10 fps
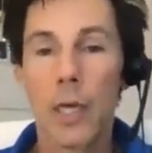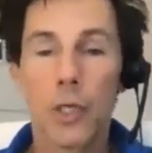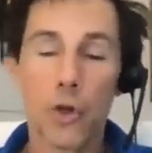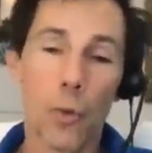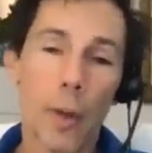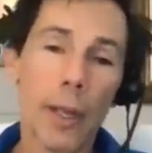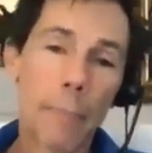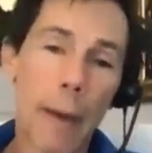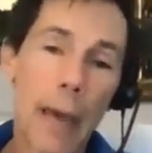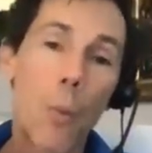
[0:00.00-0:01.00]
So you're really
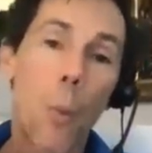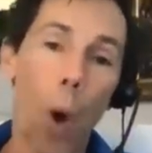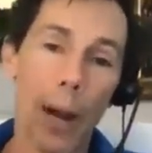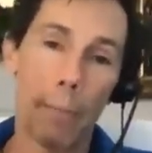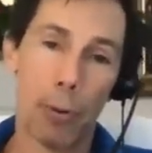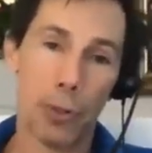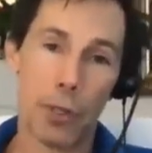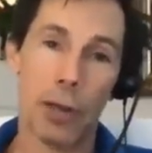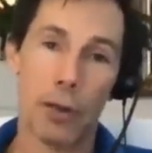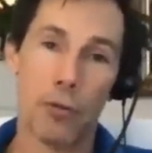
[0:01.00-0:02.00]
paying
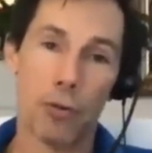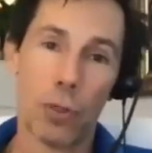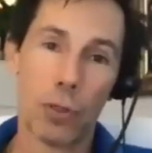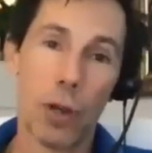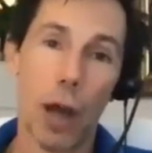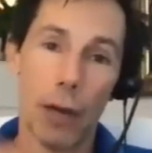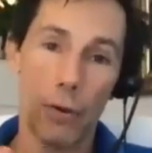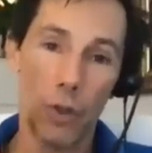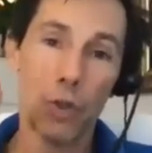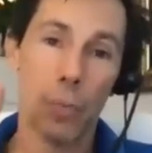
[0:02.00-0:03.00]
1% interest, not
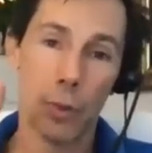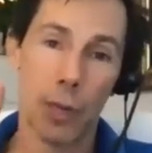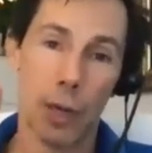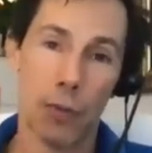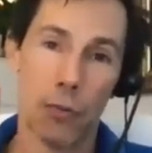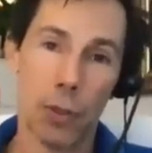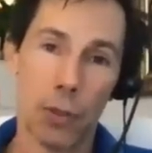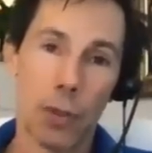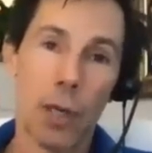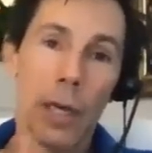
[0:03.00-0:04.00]
2%
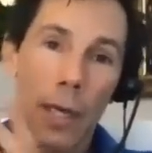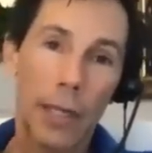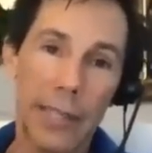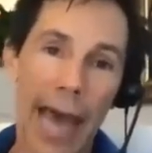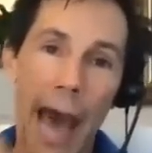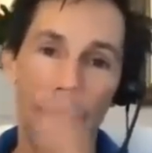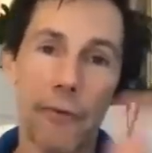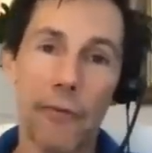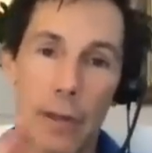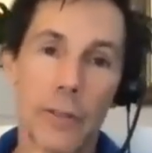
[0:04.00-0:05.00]
interest, because half
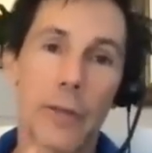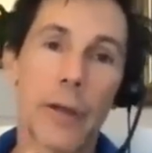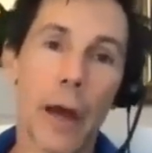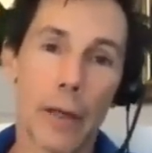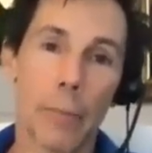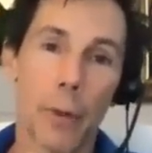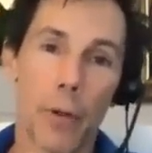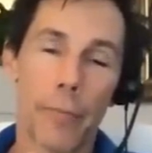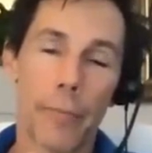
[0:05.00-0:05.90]
of it is deductible.